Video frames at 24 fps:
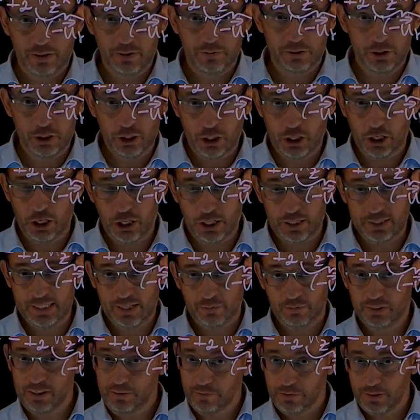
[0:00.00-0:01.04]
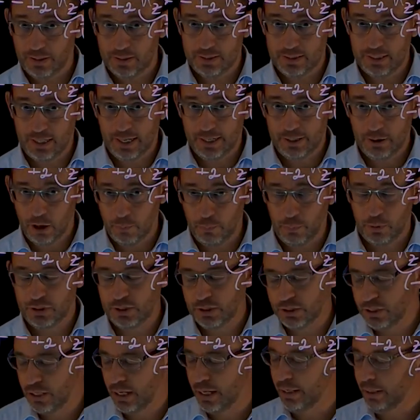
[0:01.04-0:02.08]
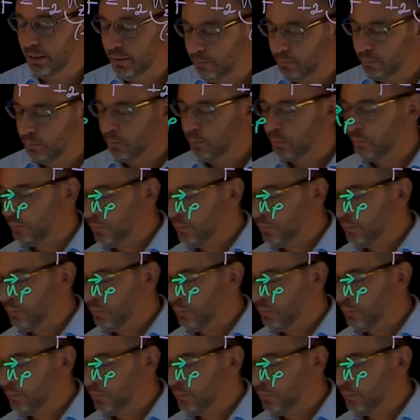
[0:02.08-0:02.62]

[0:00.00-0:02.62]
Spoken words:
if the currents have different sign, opposite sign.